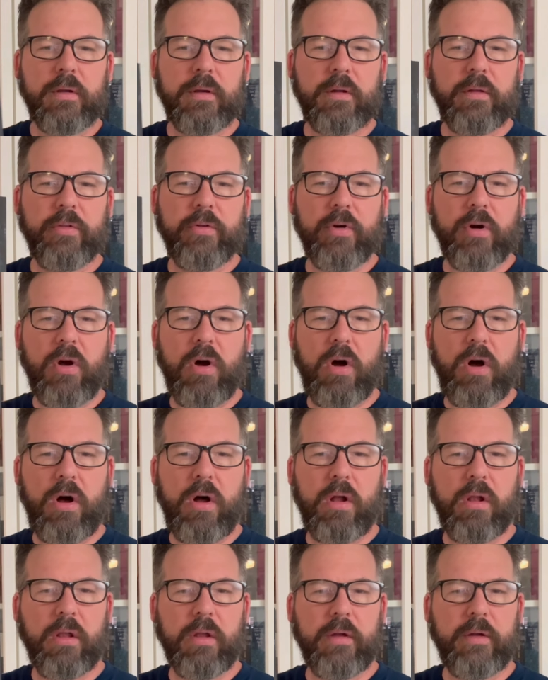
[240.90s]
they're
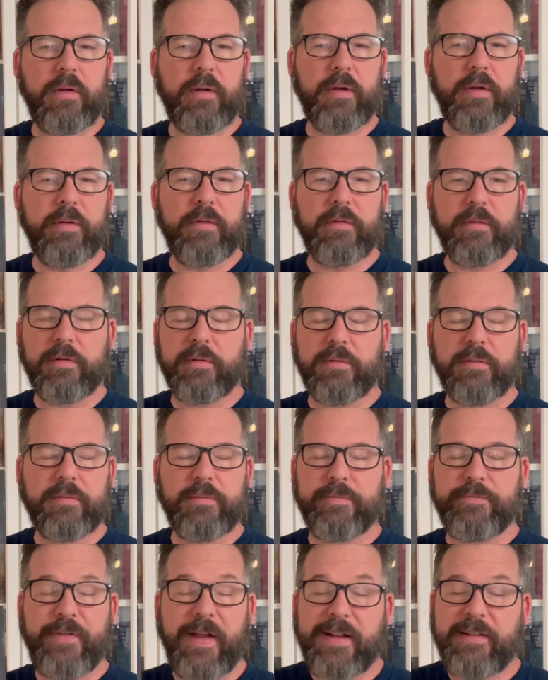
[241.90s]
all
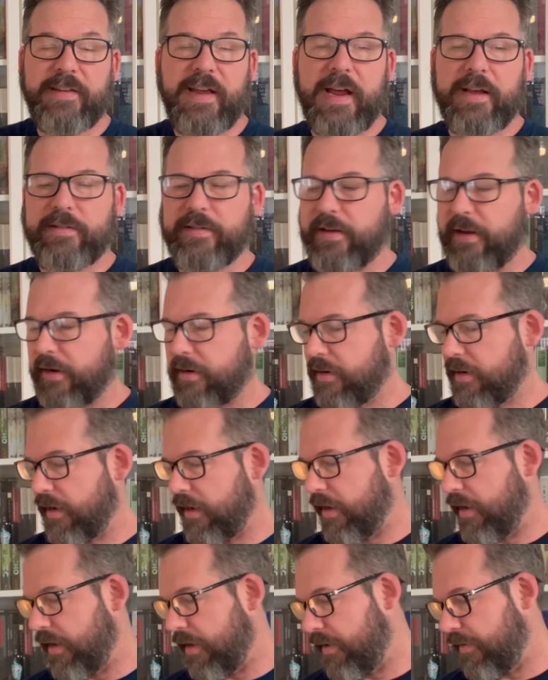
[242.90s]
fantastic
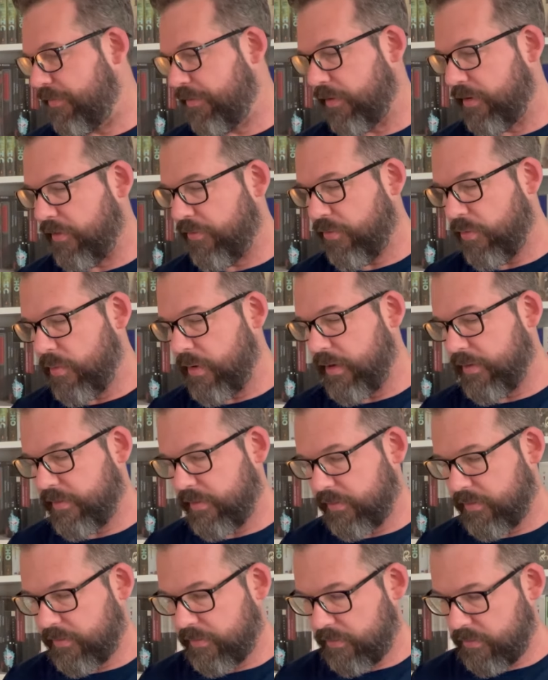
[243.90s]
uh, for different
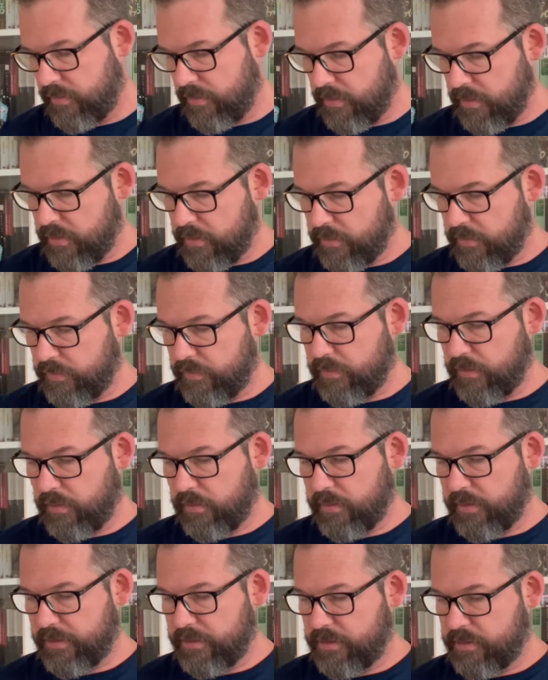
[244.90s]
reasons. So
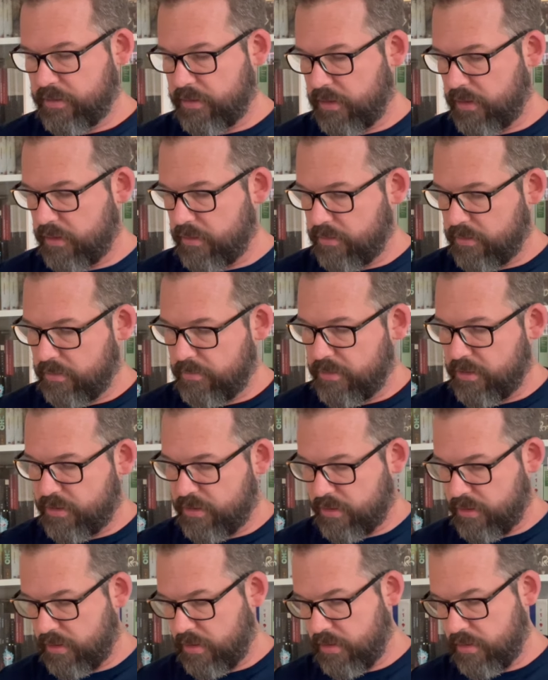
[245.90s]
let's see. Let me
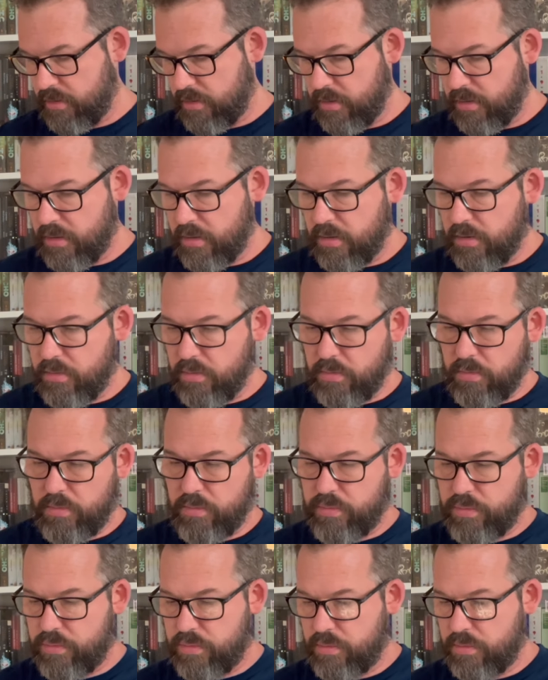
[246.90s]
see. Ooh.
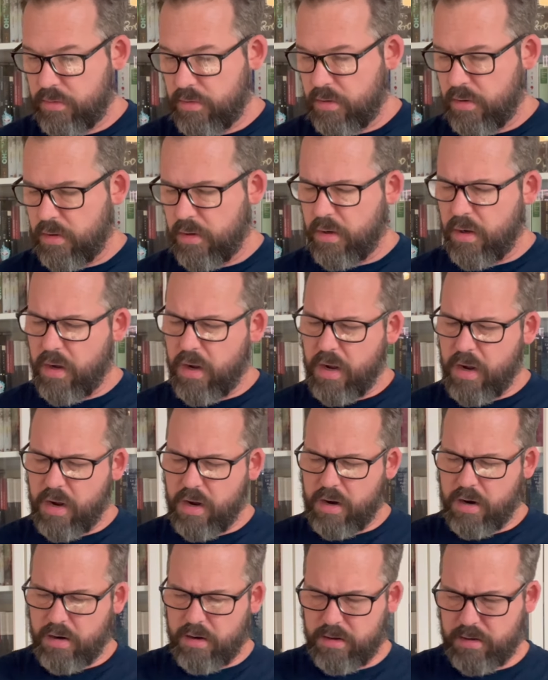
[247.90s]

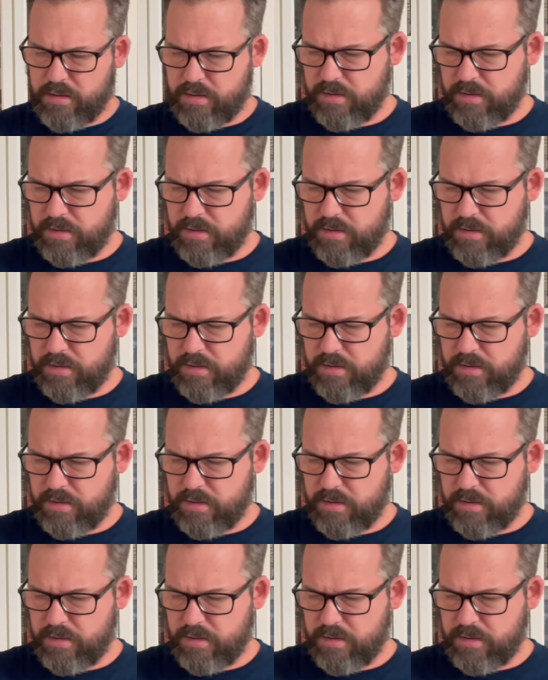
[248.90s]
Oh,